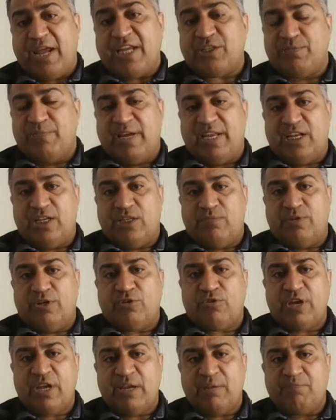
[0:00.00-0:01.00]
page
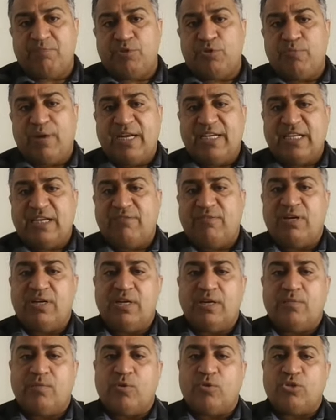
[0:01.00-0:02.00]
management. Okay, you might have
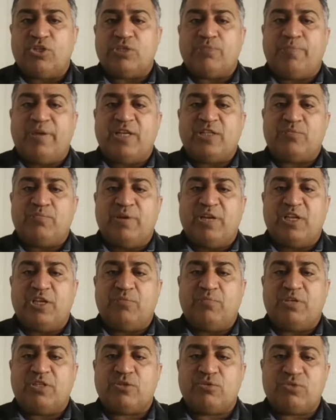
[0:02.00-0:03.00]
heard about this page
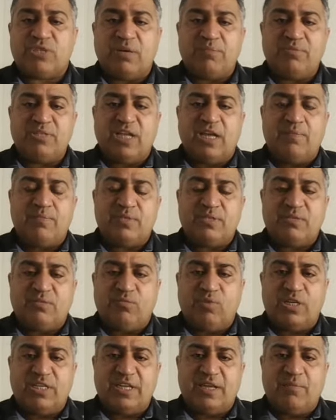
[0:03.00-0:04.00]
management. So sometimes
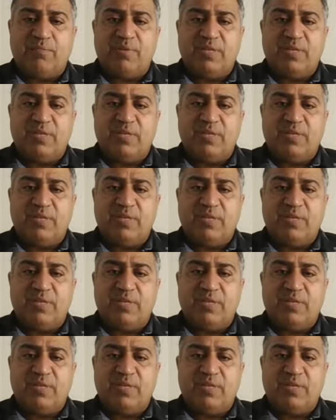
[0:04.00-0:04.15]
what